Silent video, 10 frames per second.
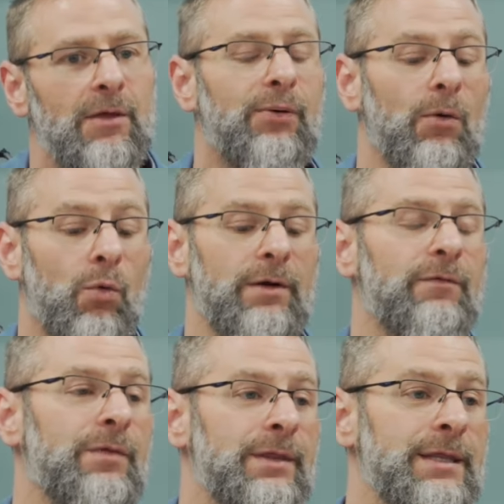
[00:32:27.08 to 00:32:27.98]
One
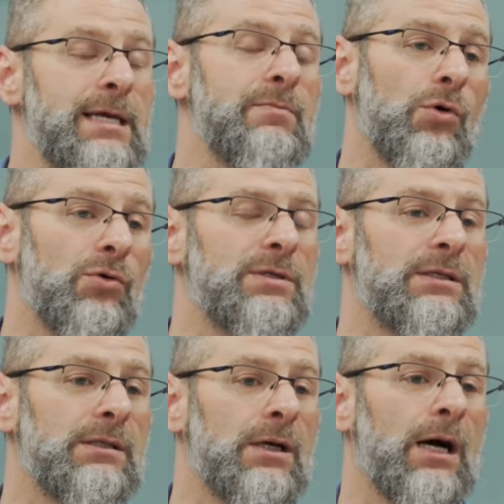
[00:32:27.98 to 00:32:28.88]
of the
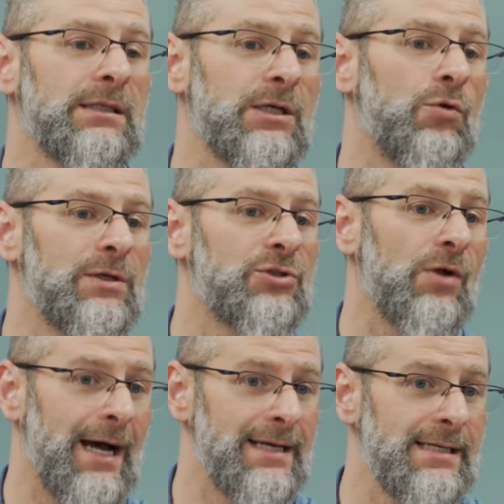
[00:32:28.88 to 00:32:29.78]
most consequential
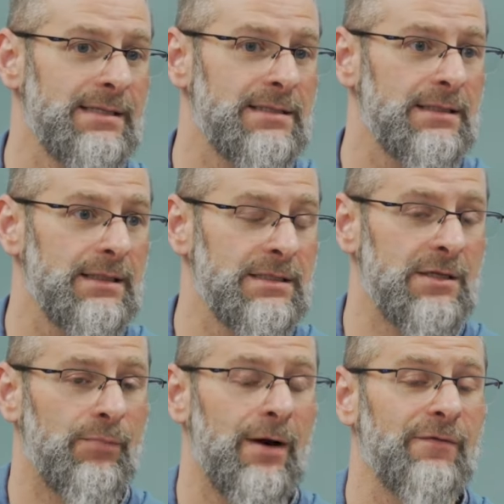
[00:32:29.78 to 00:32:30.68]
hadiths is
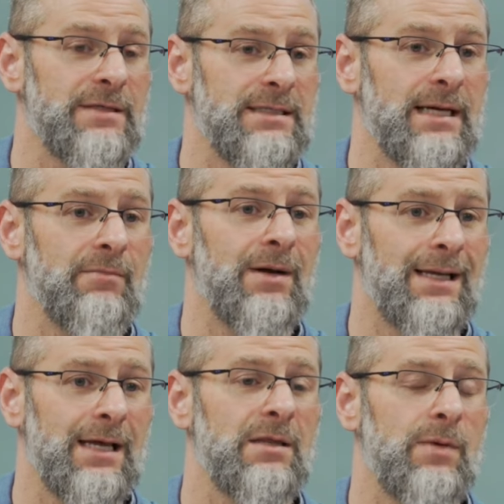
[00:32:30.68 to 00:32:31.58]
the Prophet saying, "Man
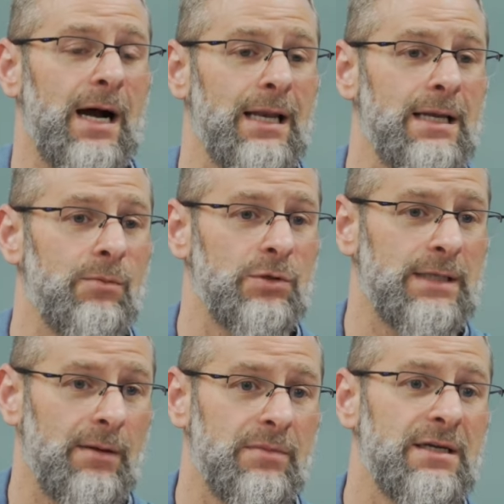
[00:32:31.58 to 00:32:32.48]
kathiba alayya
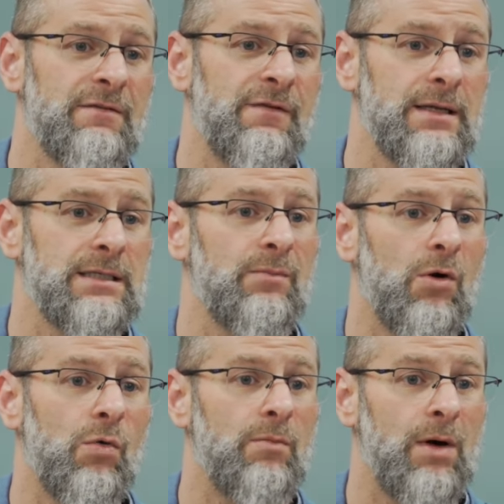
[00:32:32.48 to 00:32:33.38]
muta'ammidan
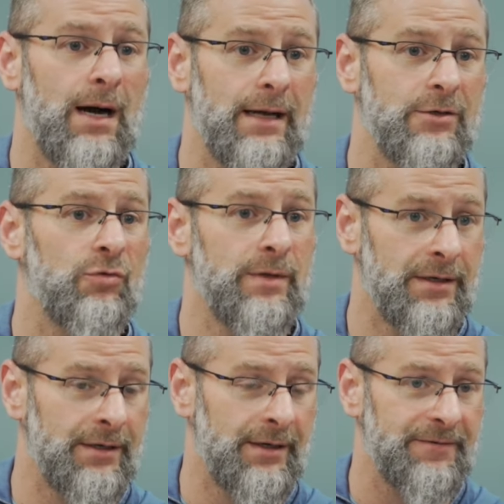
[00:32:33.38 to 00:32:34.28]
falyatabawwa maq'adahu min
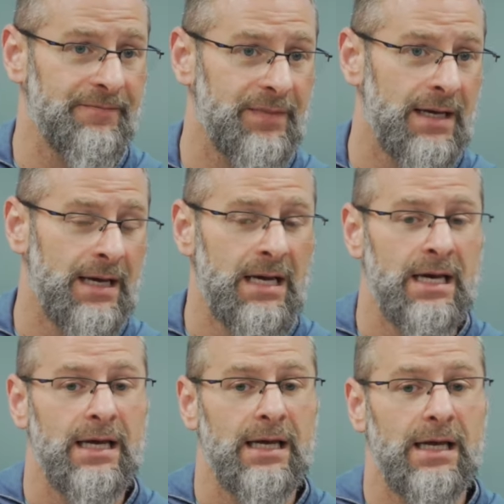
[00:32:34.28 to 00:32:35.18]
an-nar."
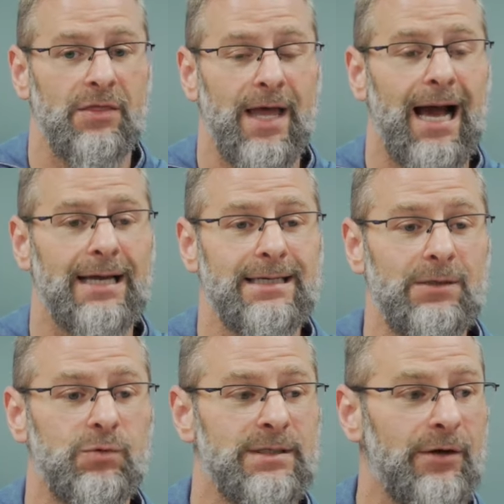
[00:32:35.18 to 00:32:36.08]
That
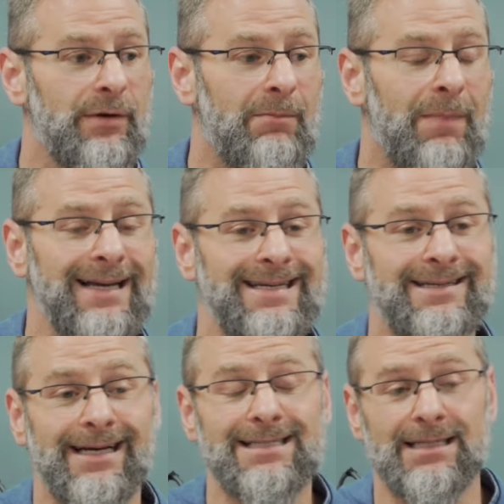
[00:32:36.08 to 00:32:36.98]
hadith was narrated by
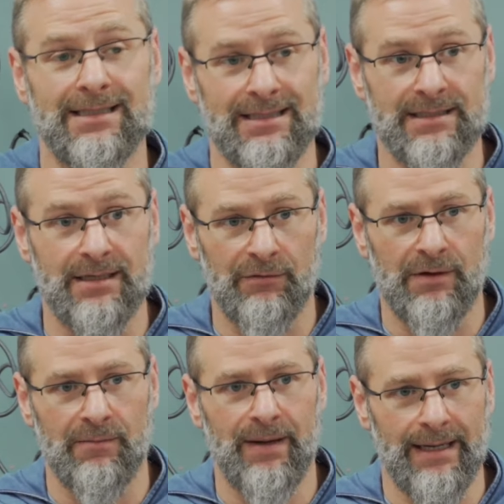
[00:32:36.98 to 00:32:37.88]
dozens of
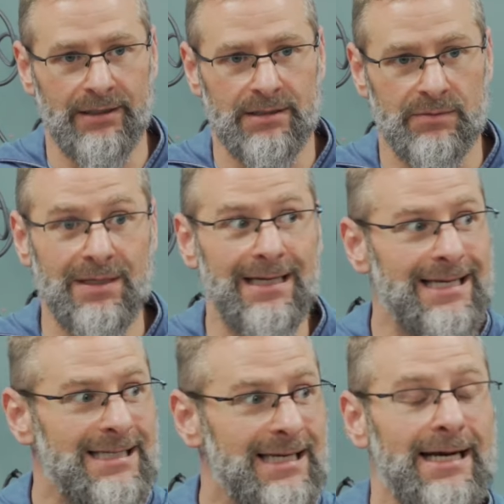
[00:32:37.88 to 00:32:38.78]
companions, meaning
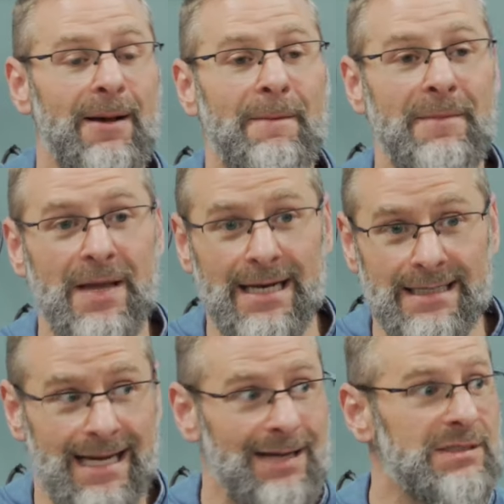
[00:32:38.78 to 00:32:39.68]
he said it at many
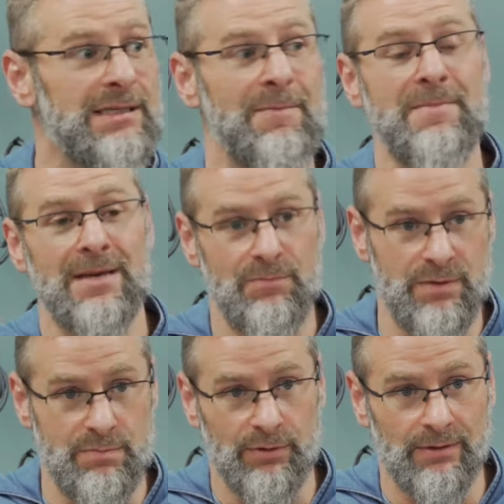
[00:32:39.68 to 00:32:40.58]
times to many
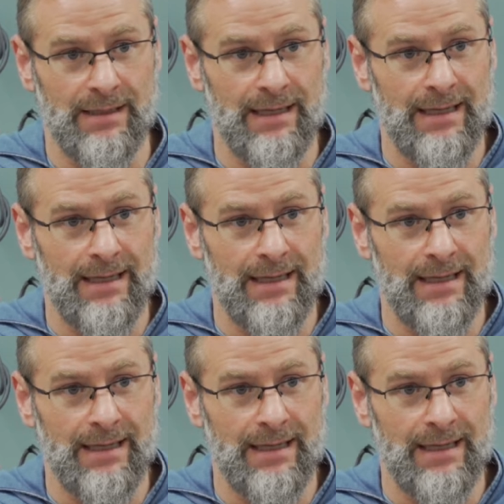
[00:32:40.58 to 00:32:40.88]
people,